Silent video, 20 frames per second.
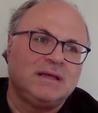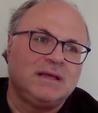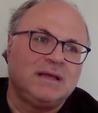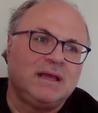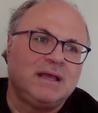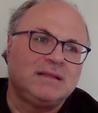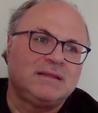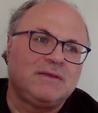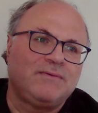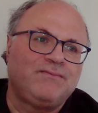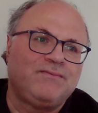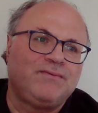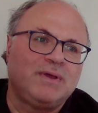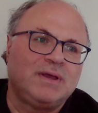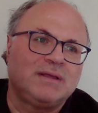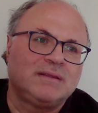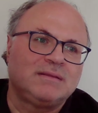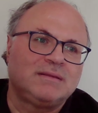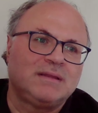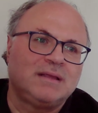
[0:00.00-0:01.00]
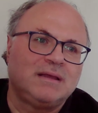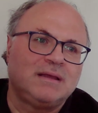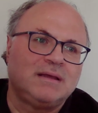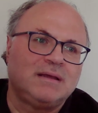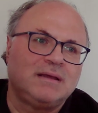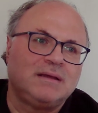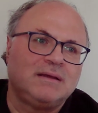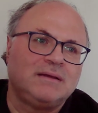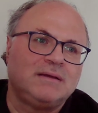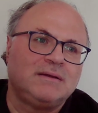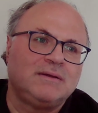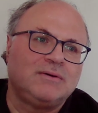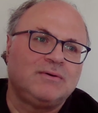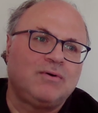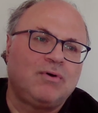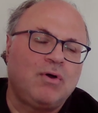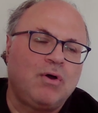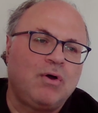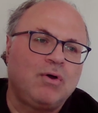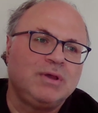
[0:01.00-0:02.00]
and the third
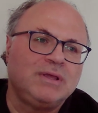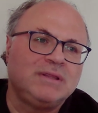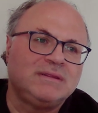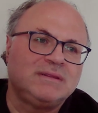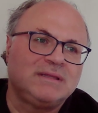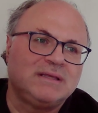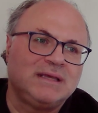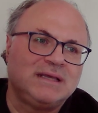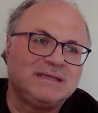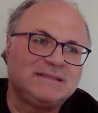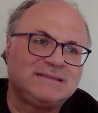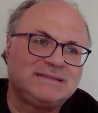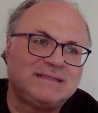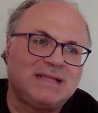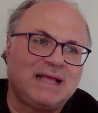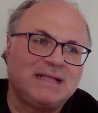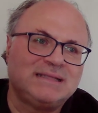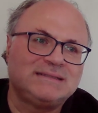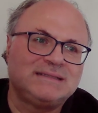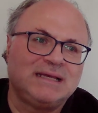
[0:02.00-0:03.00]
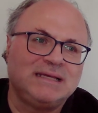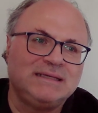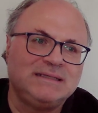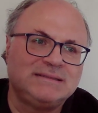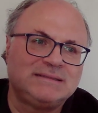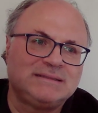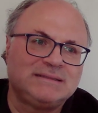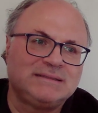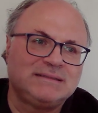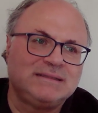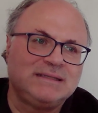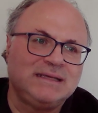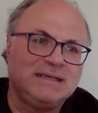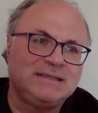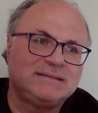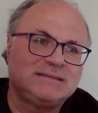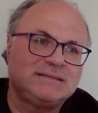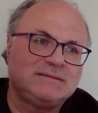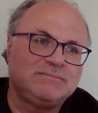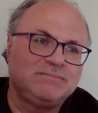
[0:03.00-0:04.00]
row in the stanza is,
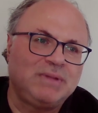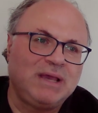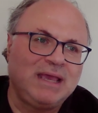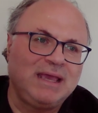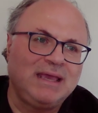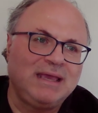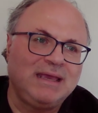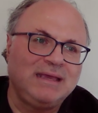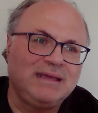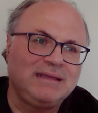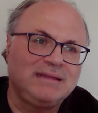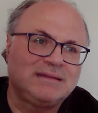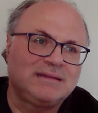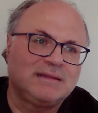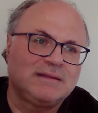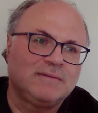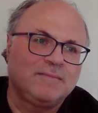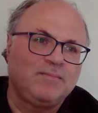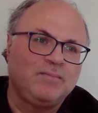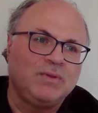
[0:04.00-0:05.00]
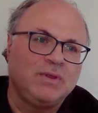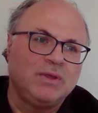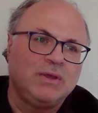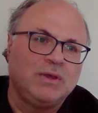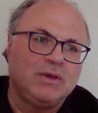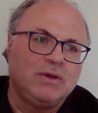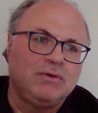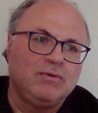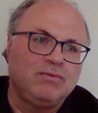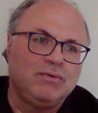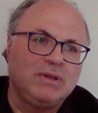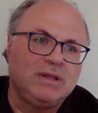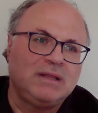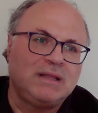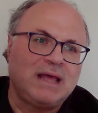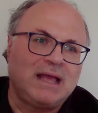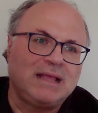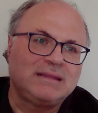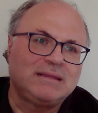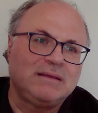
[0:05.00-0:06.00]
this maid will
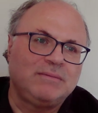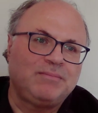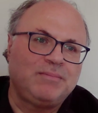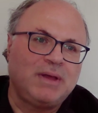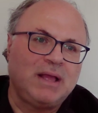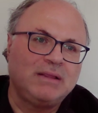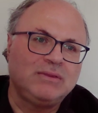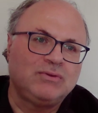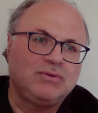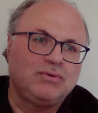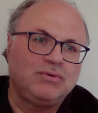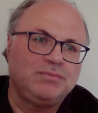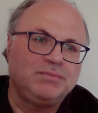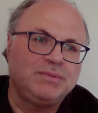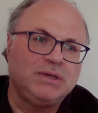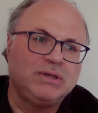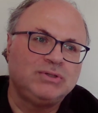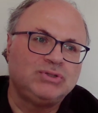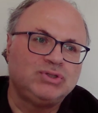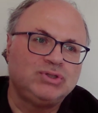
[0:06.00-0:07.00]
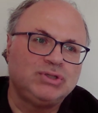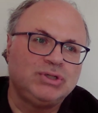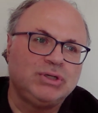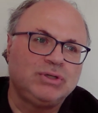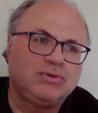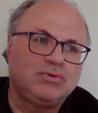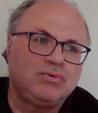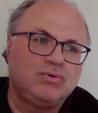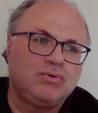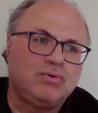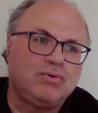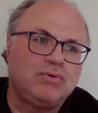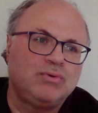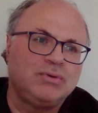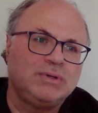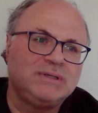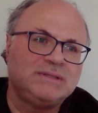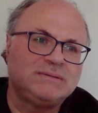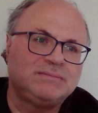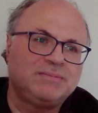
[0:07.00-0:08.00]
not abandon me, she
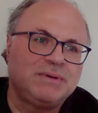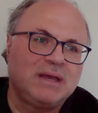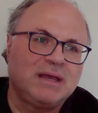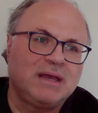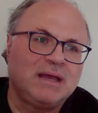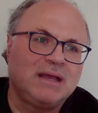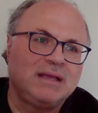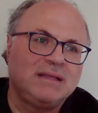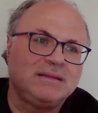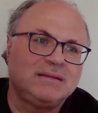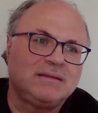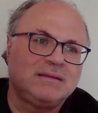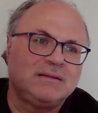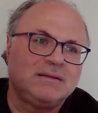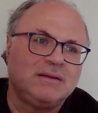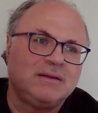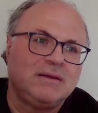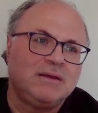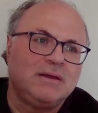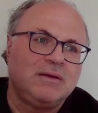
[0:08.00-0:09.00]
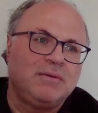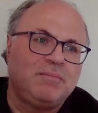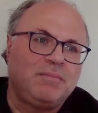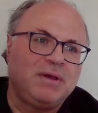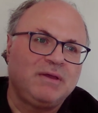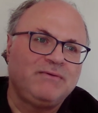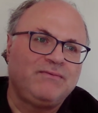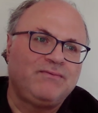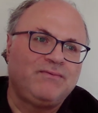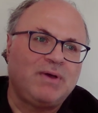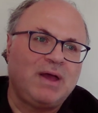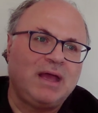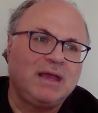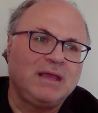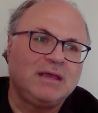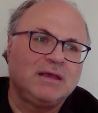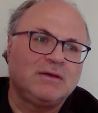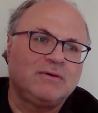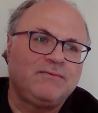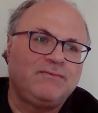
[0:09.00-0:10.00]
too is burned by
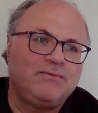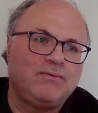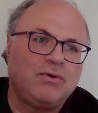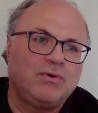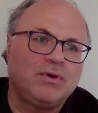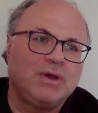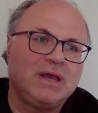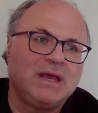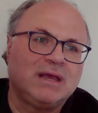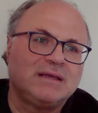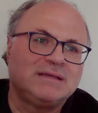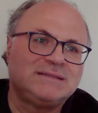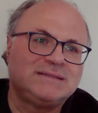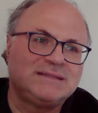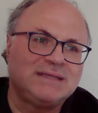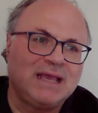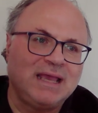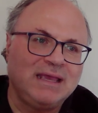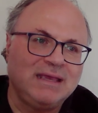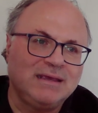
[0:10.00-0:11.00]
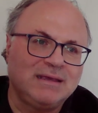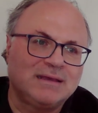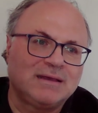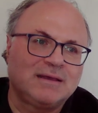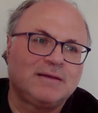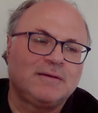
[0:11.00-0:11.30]
fire for her sake.